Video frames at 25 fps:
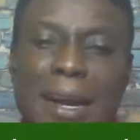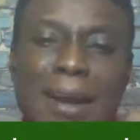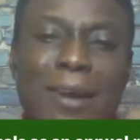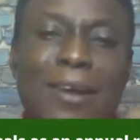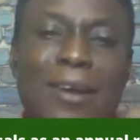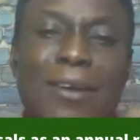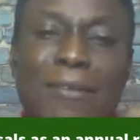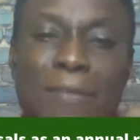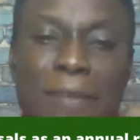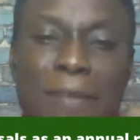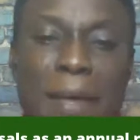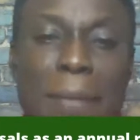
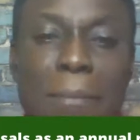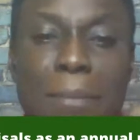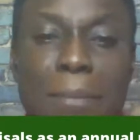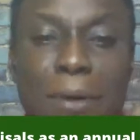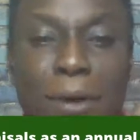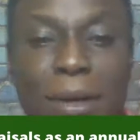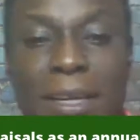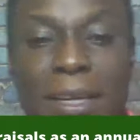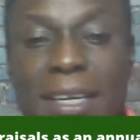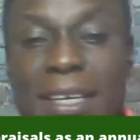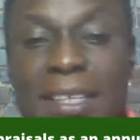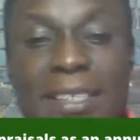of
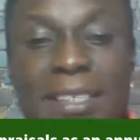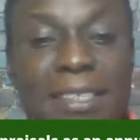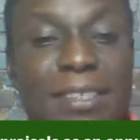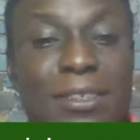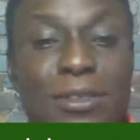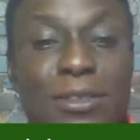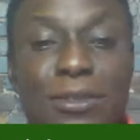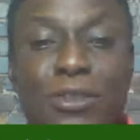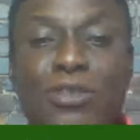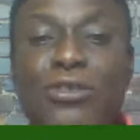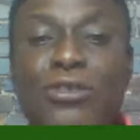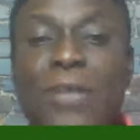
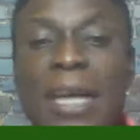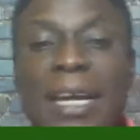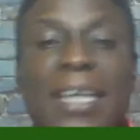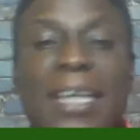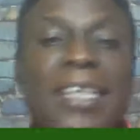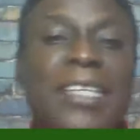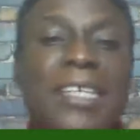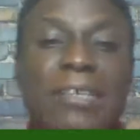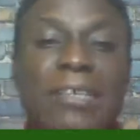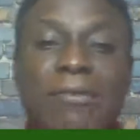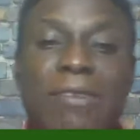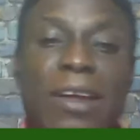employees
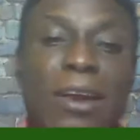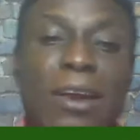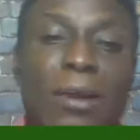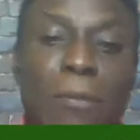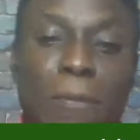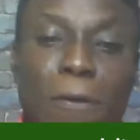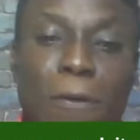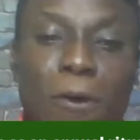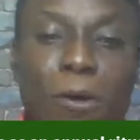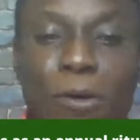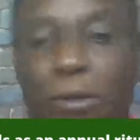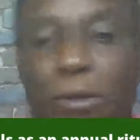usually
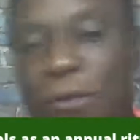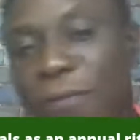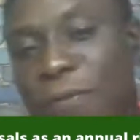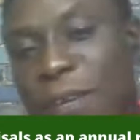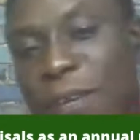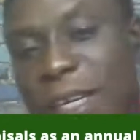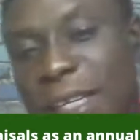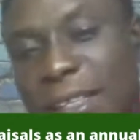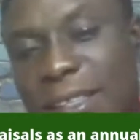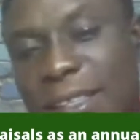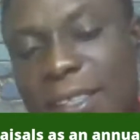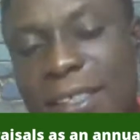develop cold
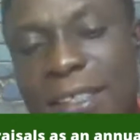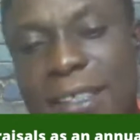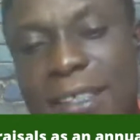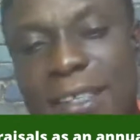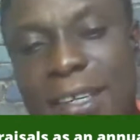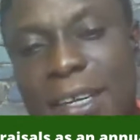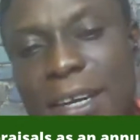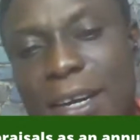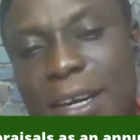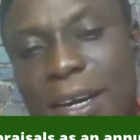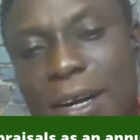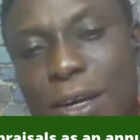feet,
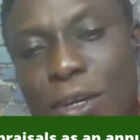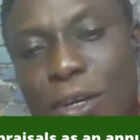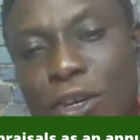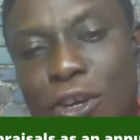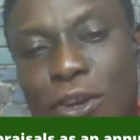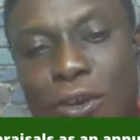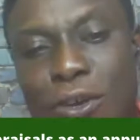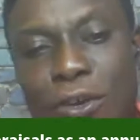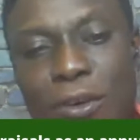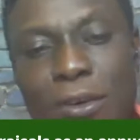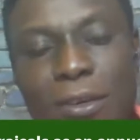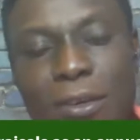
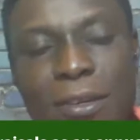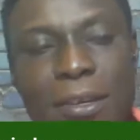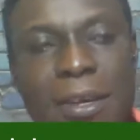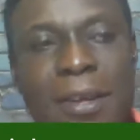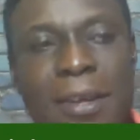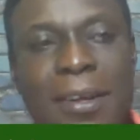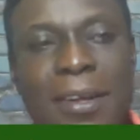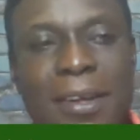you know.